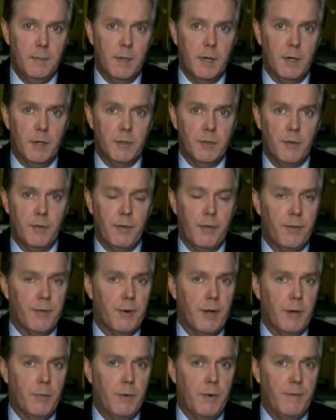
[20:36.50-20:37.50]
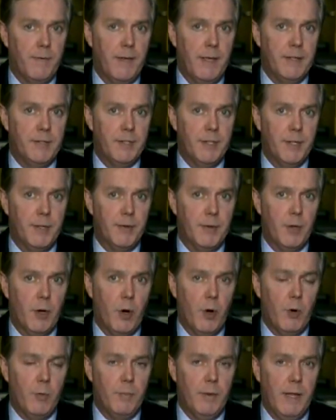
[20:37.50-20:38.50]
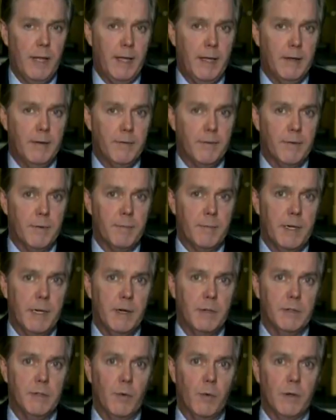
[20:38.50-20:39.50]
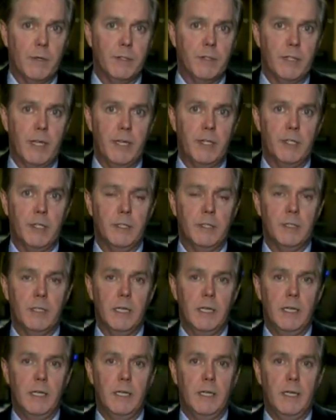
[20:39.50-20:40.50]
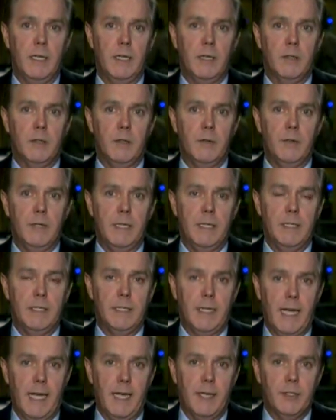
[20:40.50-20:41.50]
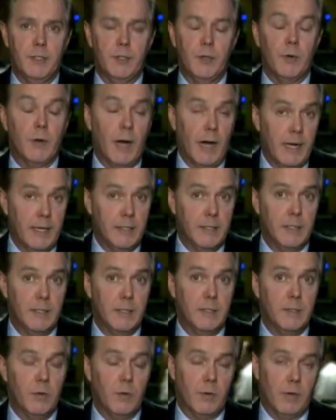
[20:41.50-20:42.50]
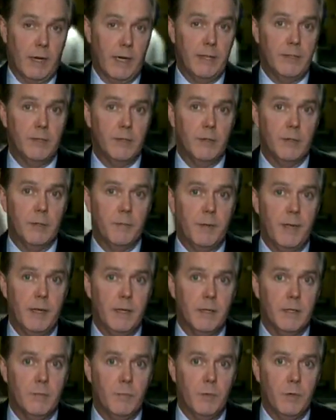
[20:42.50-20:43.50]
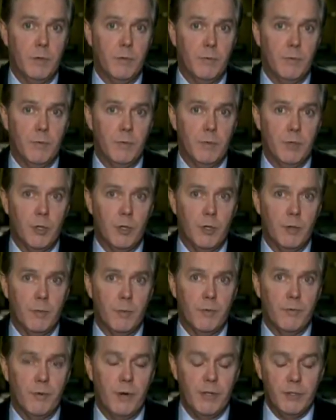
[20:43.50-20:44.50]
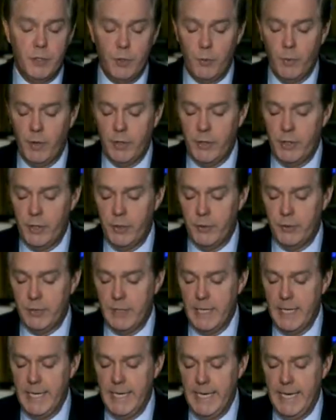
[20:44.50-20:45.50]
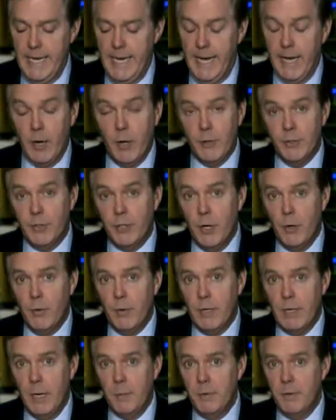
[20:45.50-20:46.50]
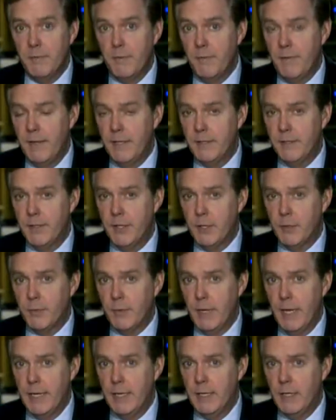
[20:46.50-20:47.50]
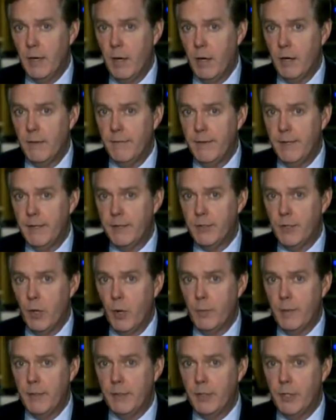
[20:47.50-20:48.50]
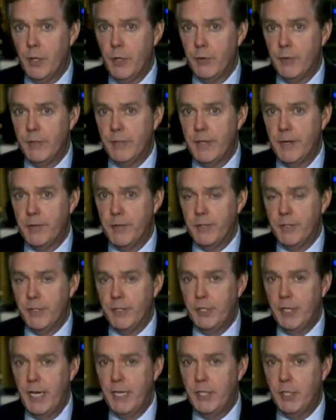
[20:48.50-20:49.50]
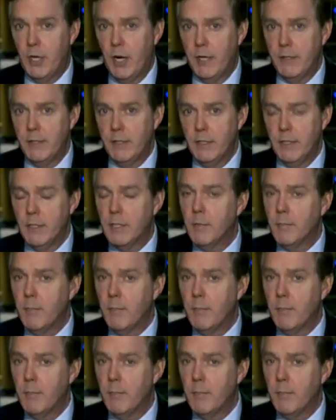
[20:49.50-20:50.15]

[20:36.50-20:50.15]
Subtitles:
but also the threat we face here in the homeland from terrorist organizations, including Daesh or ISIS or ISIL, depending on what term or phrase you want to use. And also a couple of events that are related to all of this. The Homeland Security Secretary Jay Johnson